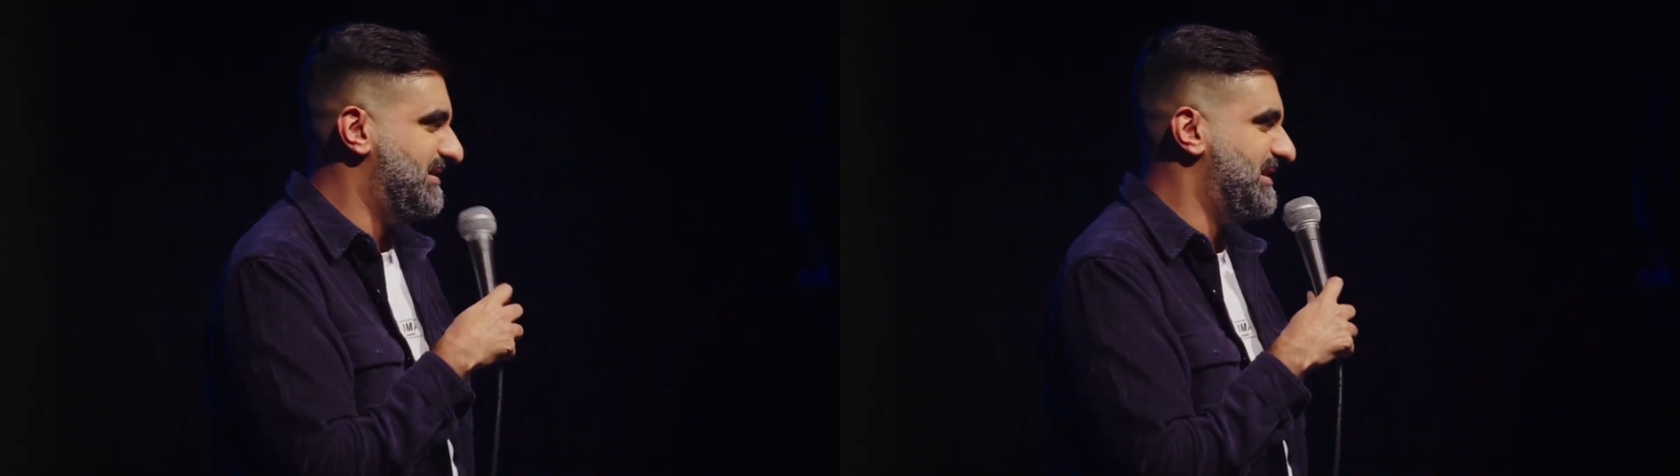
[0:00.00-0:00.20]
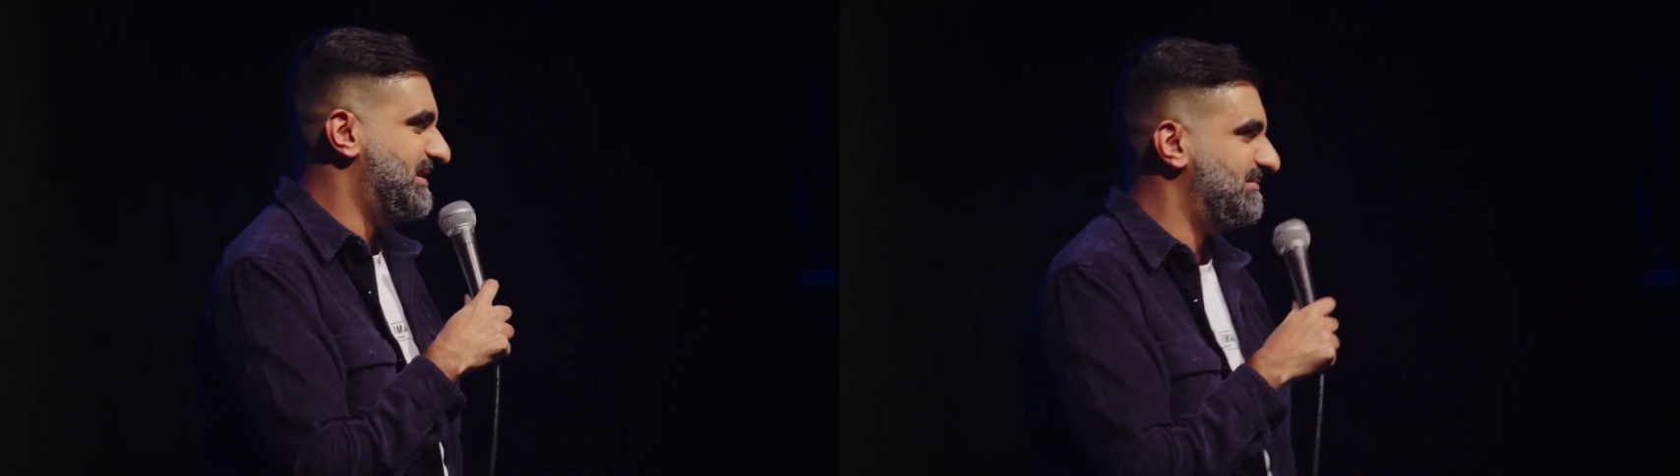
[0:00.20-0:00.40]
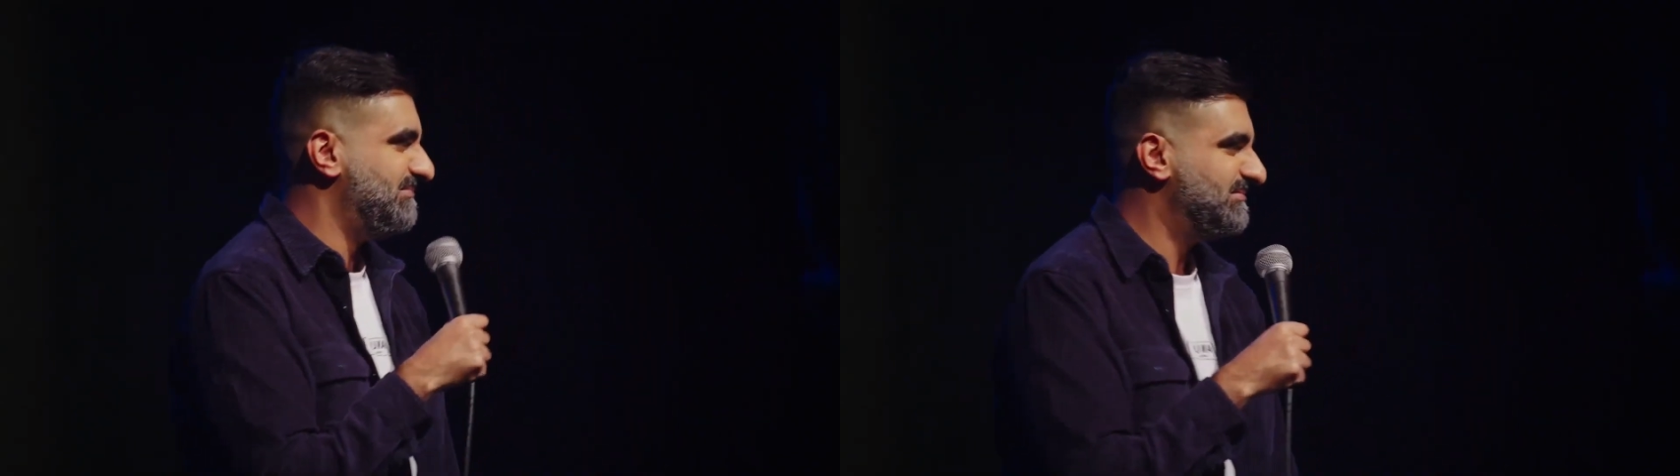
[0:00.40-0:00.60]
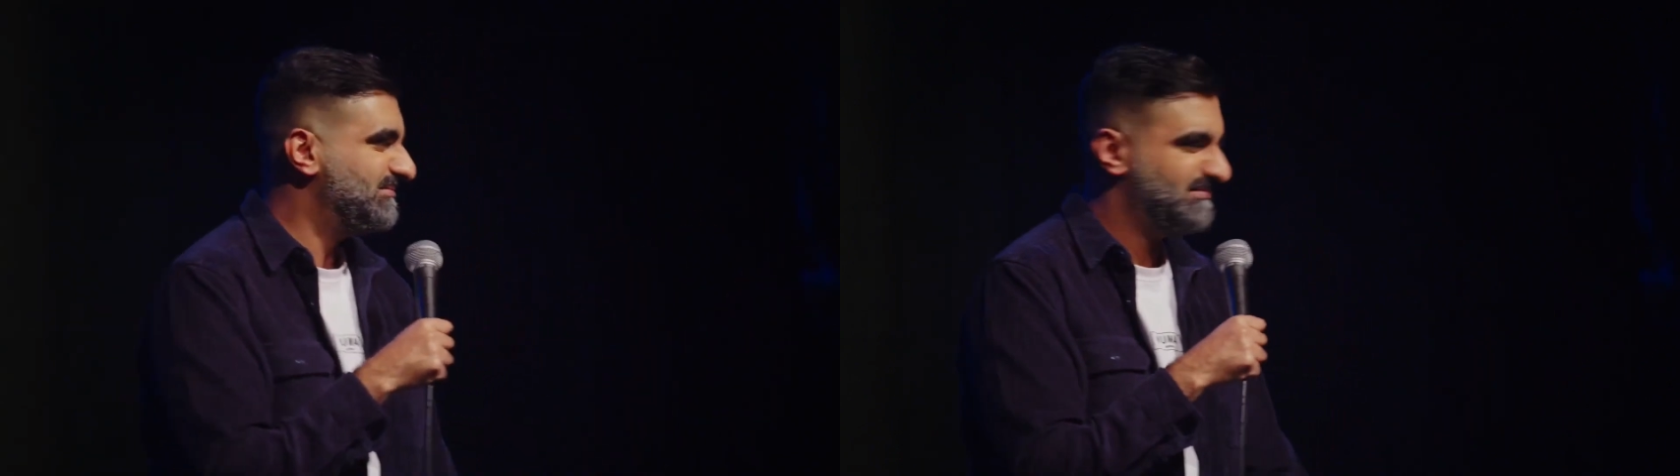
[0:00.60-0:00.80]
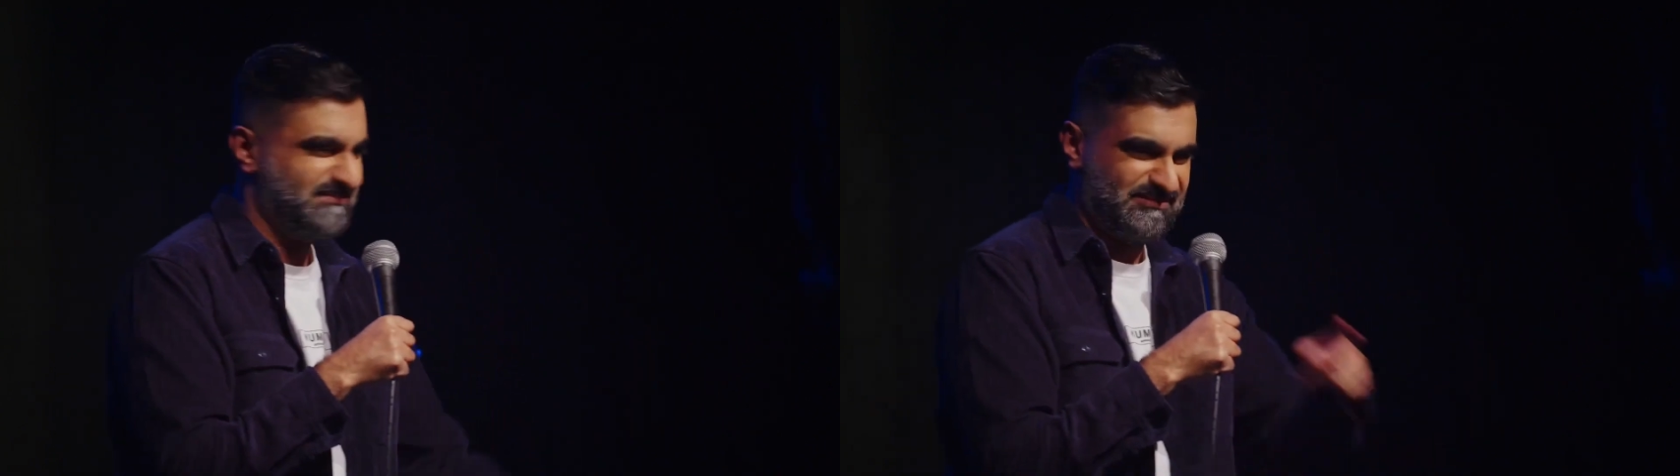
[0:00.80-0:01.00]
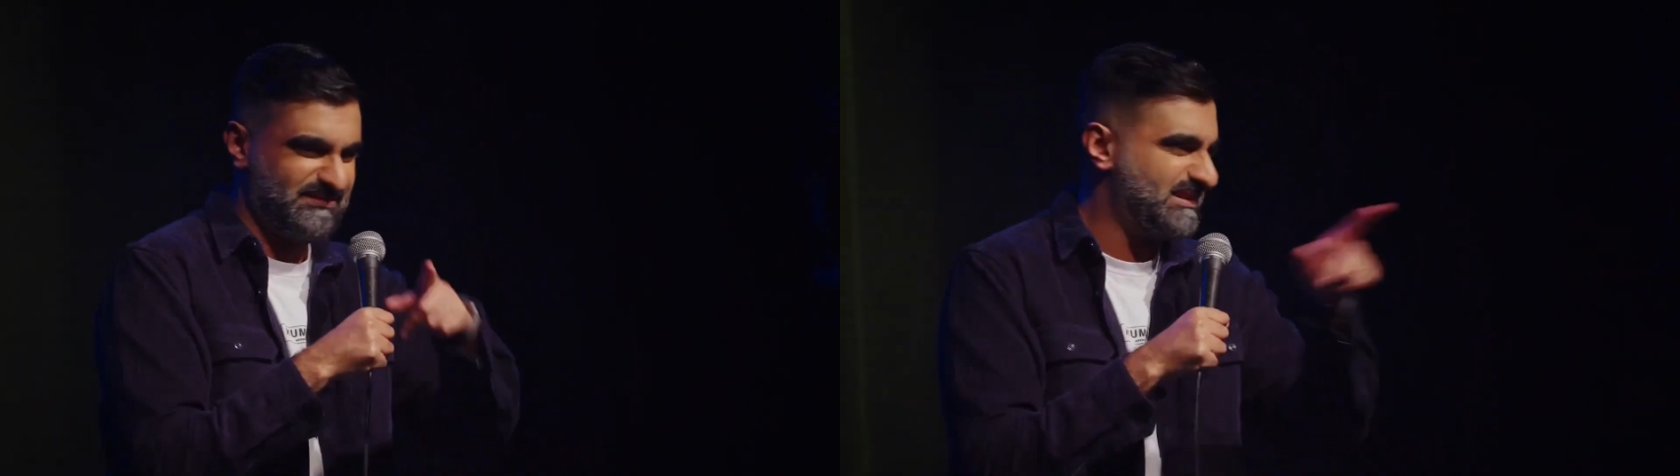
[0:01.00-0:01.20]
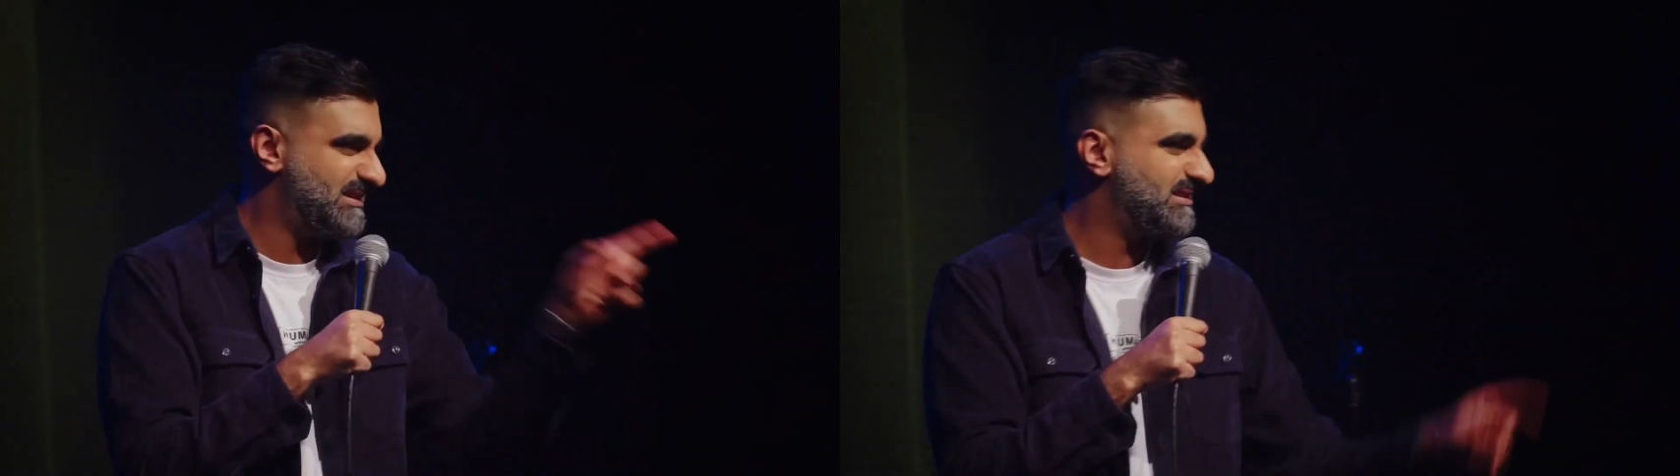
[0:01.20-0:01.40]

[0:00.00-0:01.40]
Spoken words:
Yeah. In that